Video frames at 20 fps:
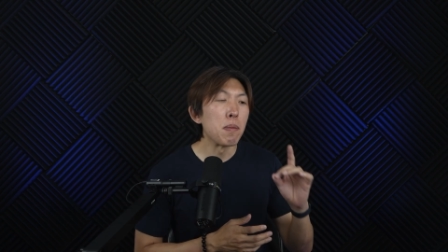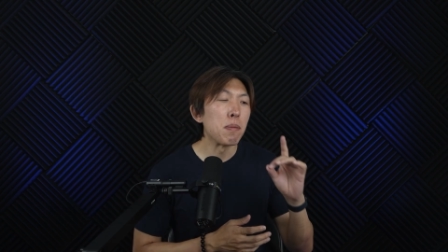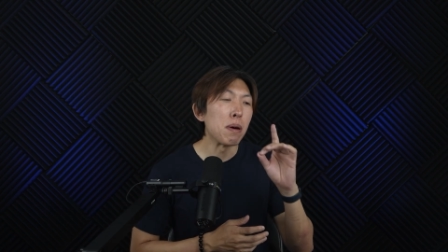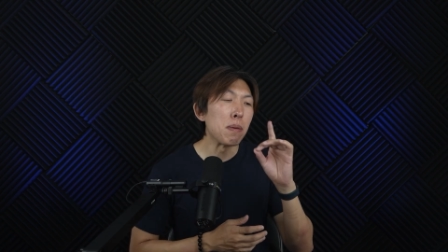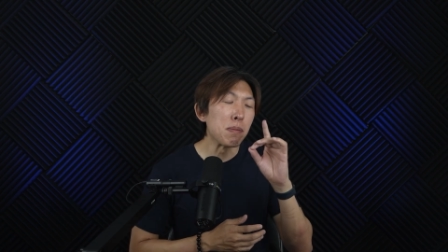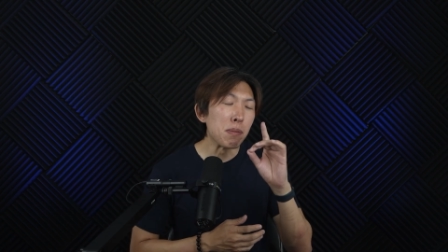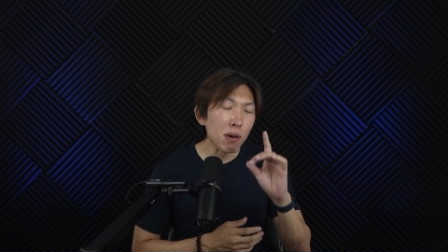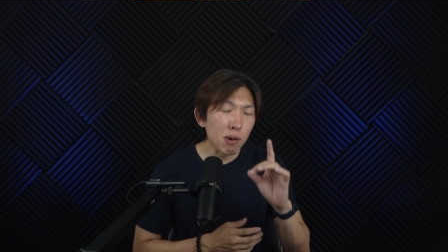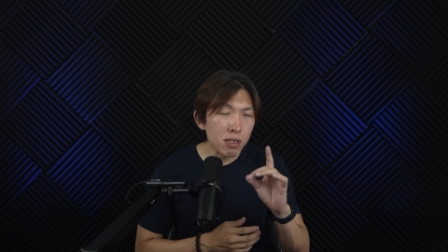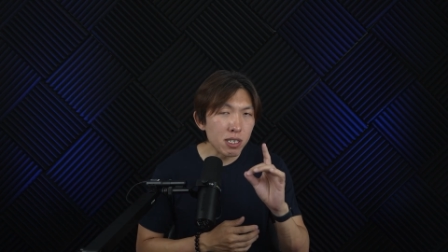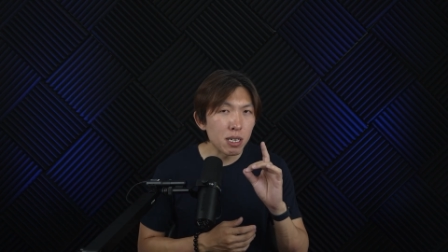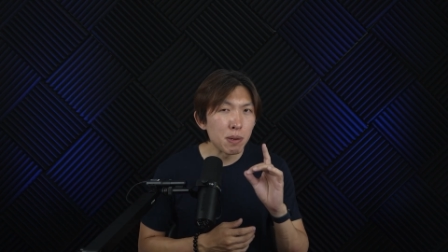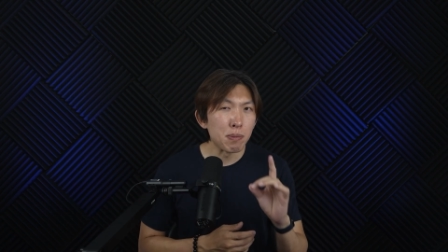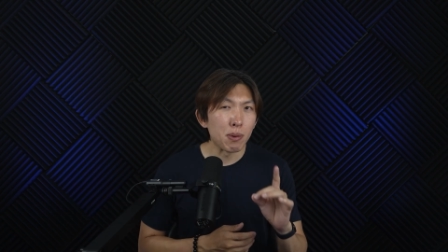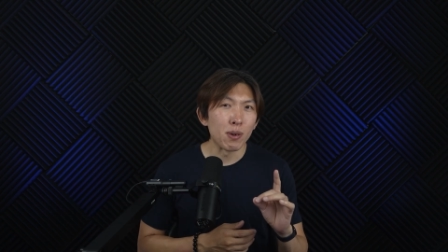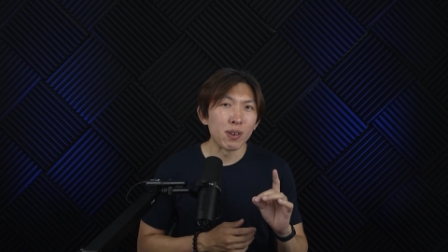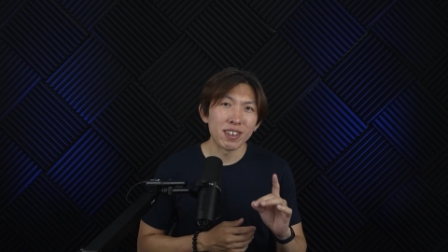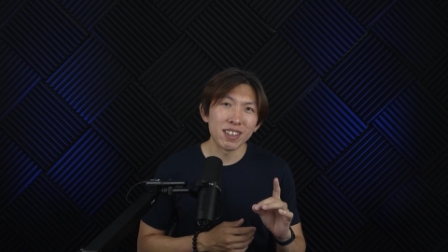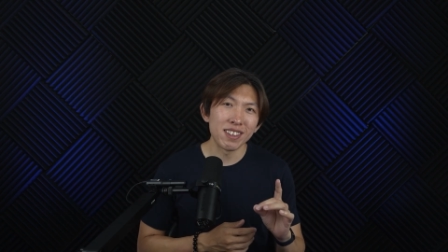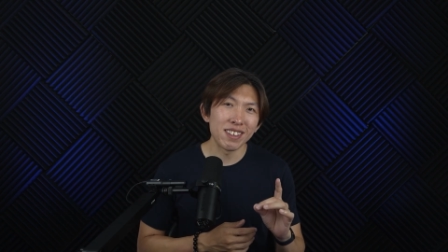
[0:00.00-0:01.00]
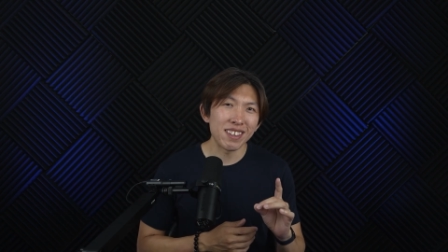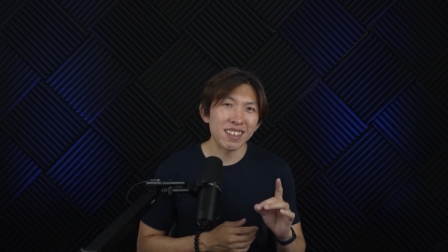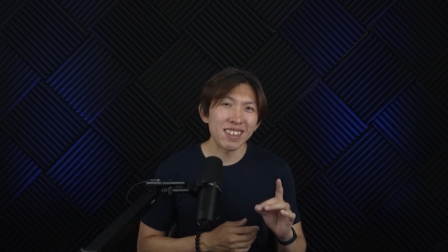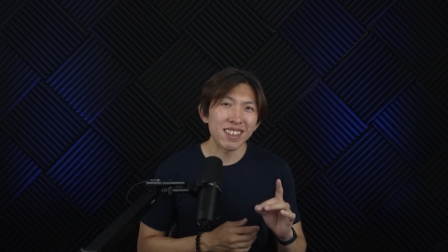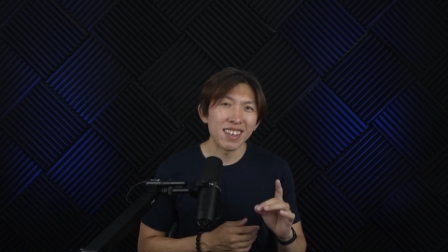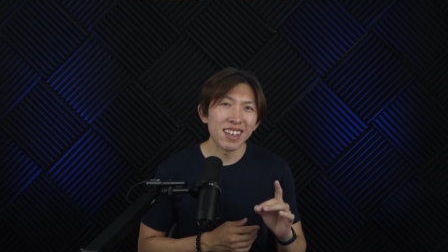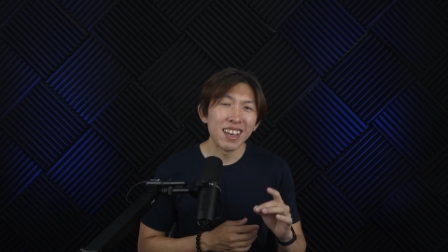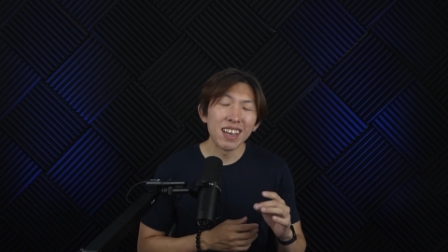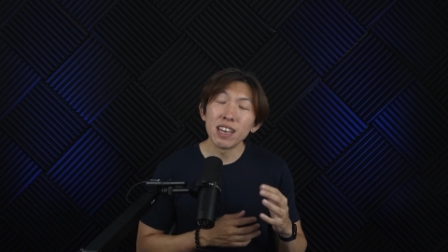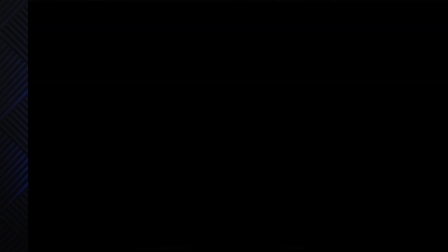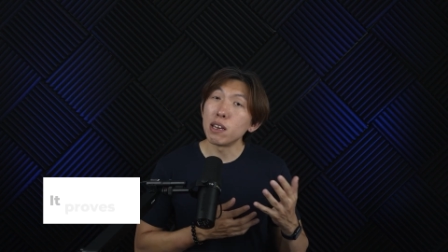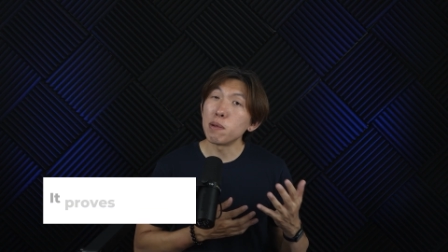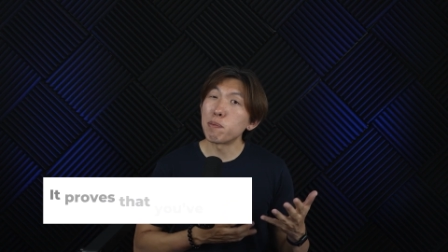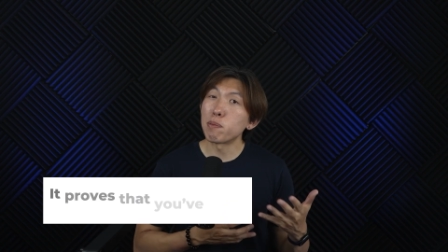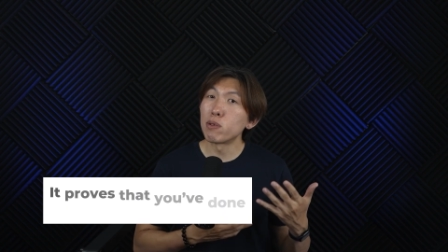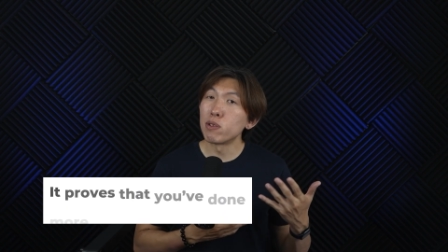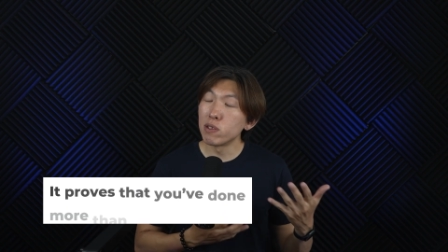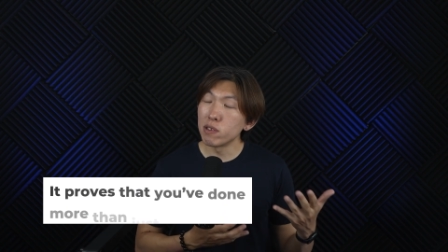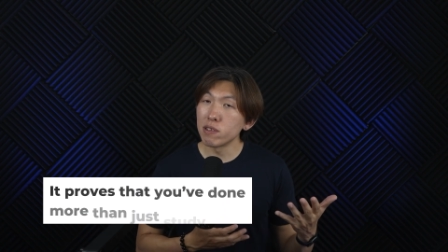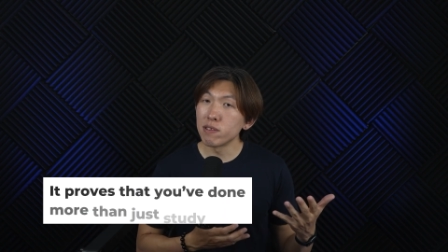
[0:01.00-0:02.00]
but most importantly,
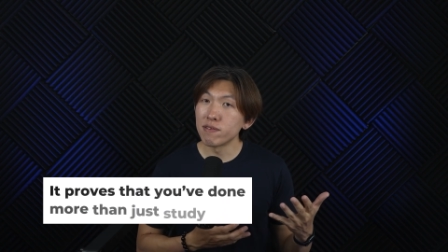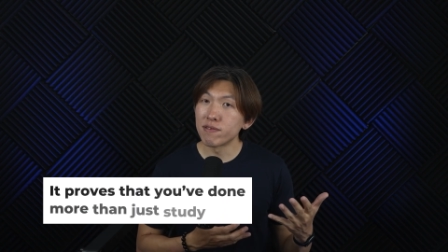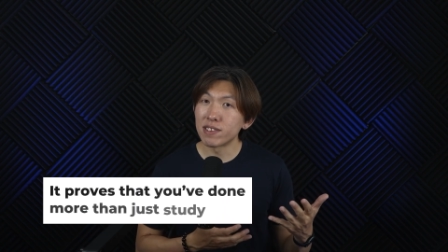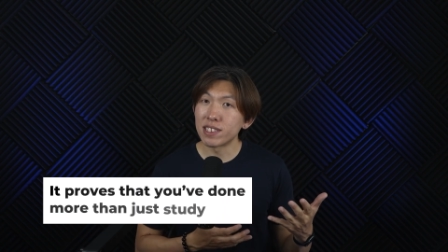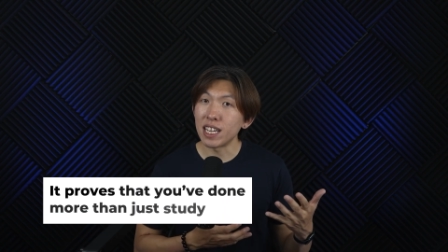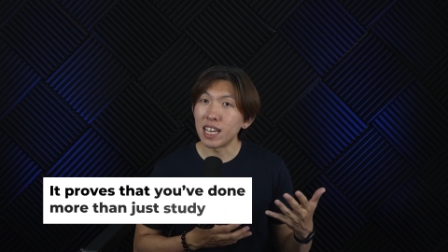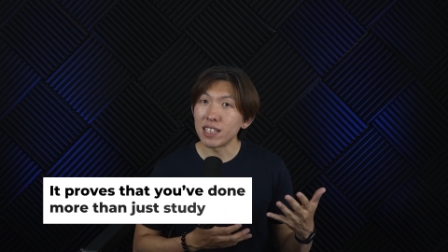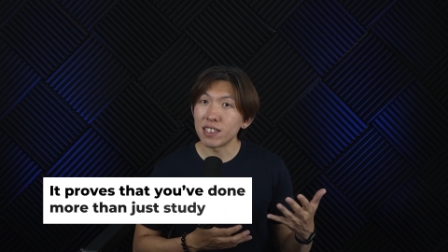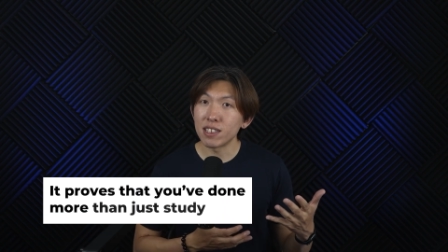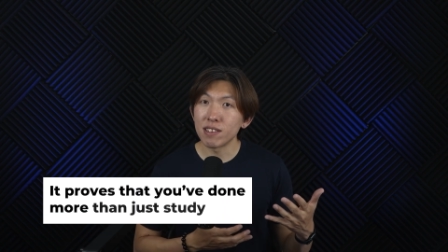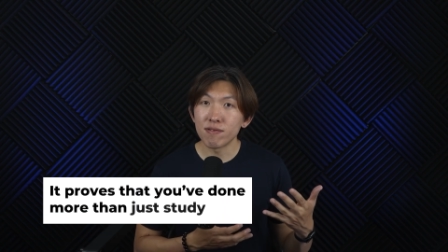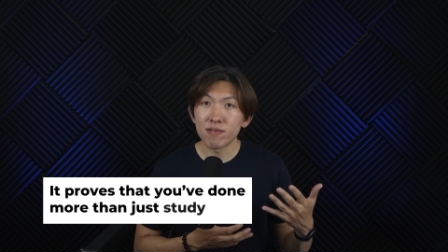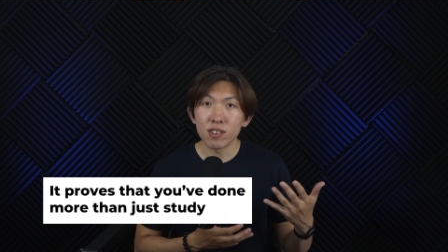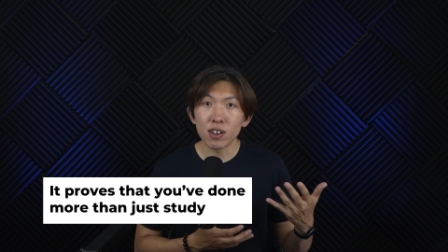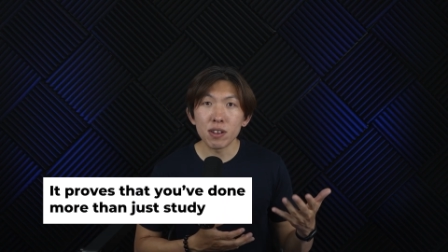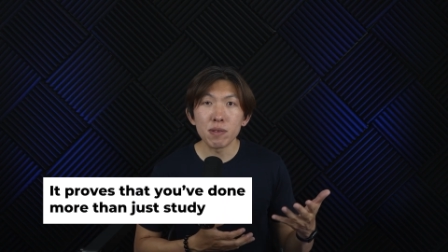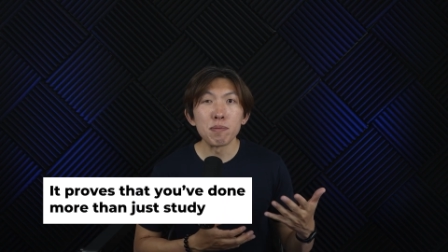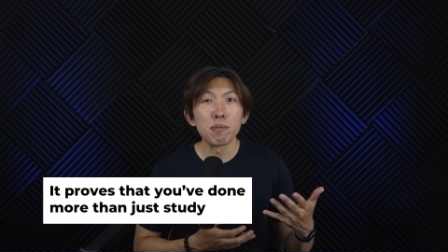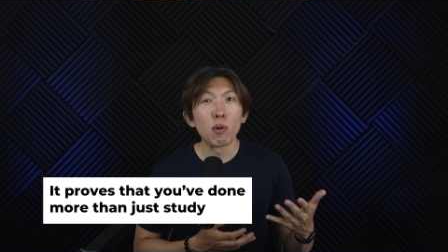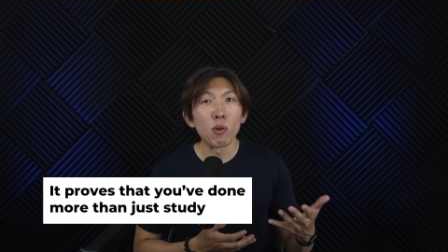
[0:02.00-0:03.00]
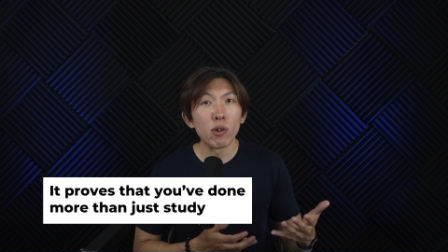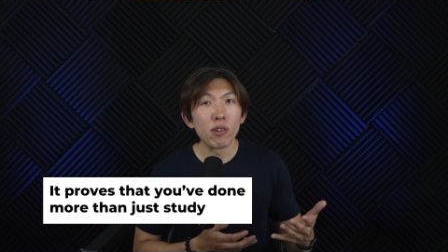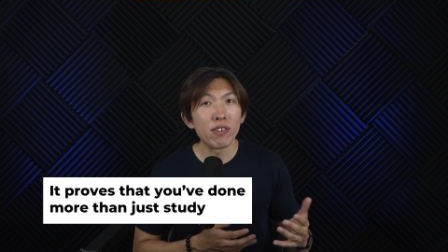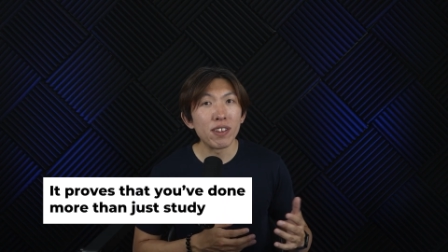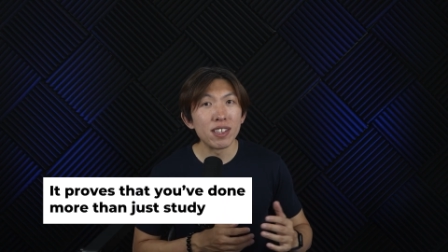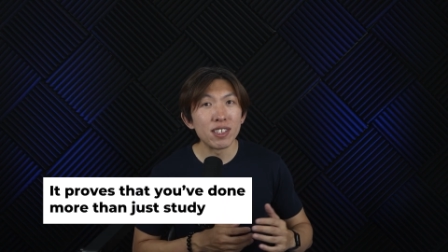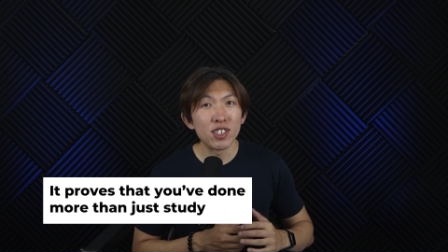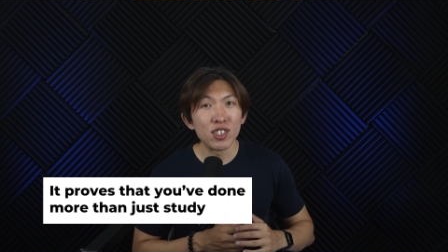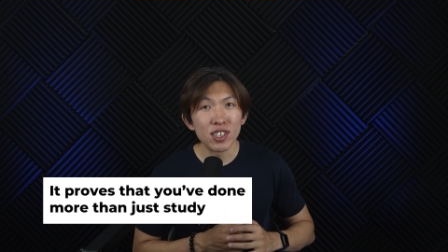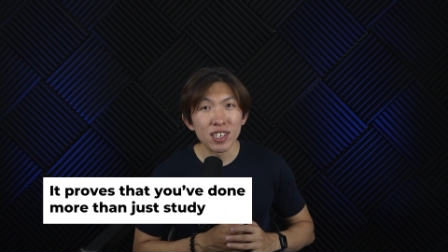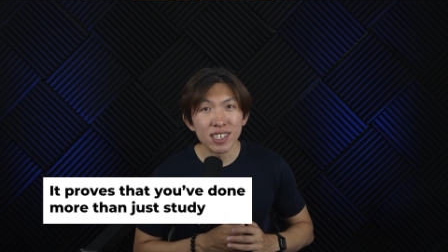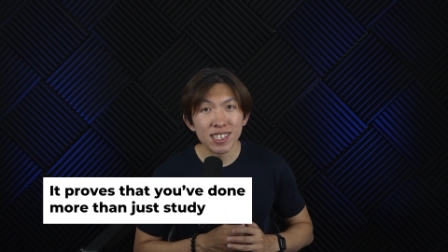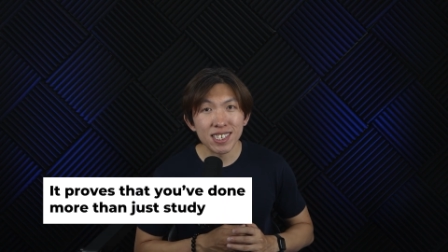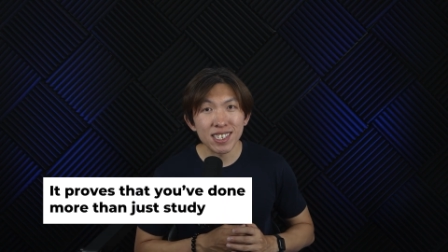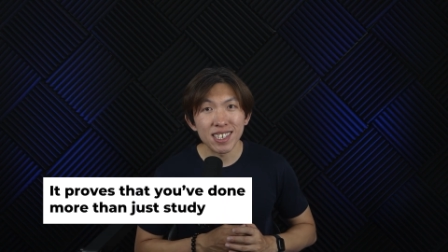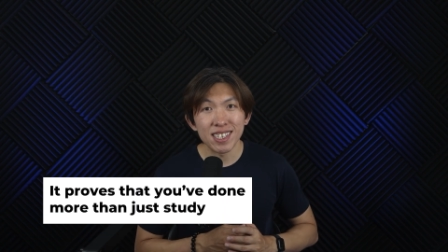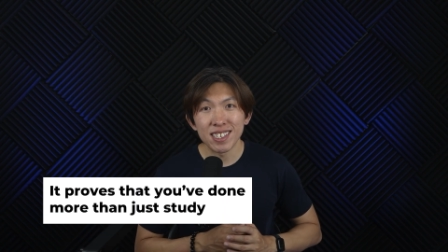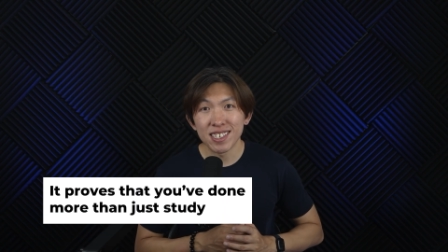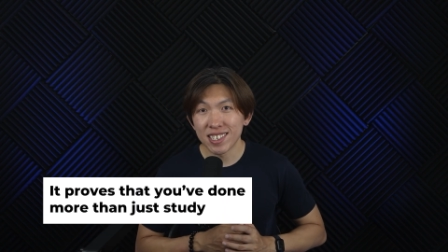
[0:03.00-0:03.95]
it proves that you've done more than just